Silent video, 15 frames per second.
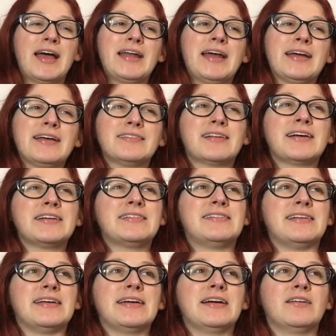And I guess I could
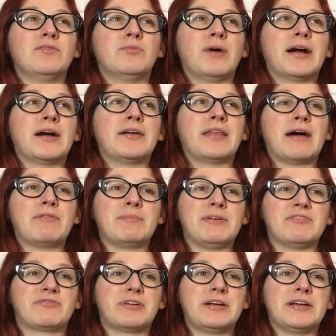see where that would
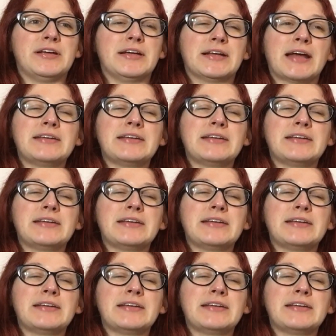be freaky,